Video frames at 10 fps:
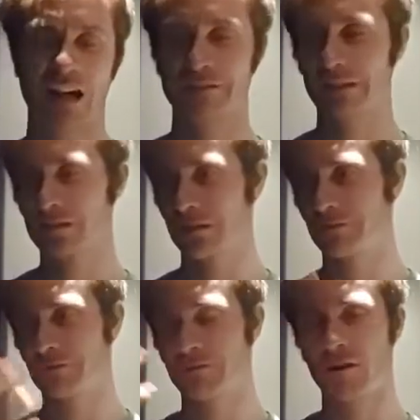obviously,
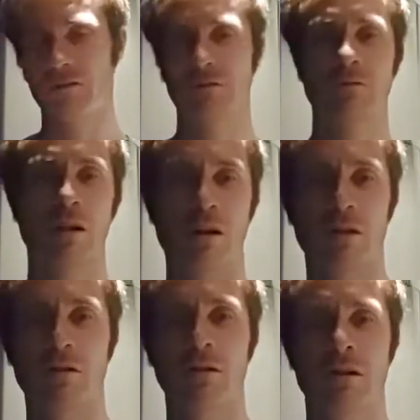for far too
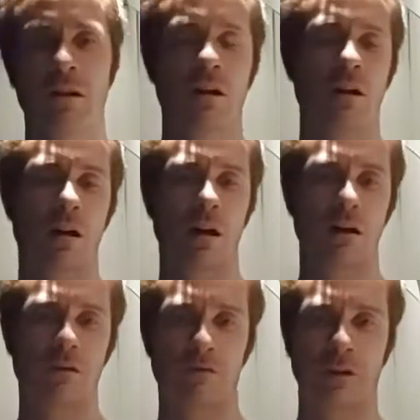long
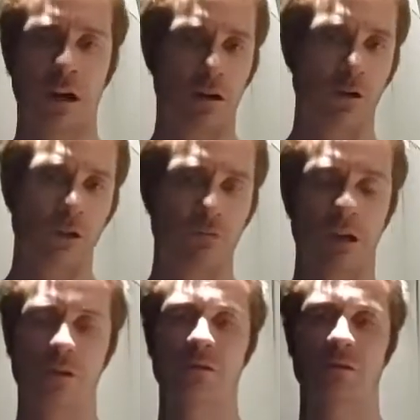of our own
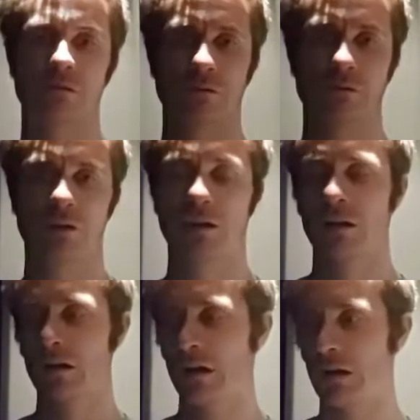erasure,
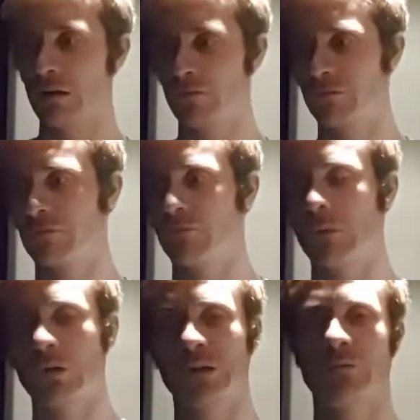of
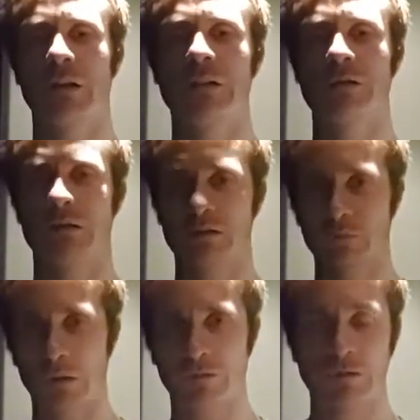
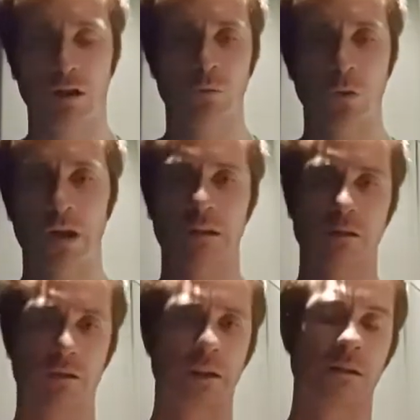multiracialism, of
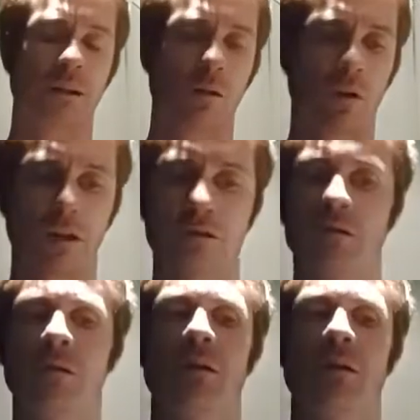non-whites, of anti-whites,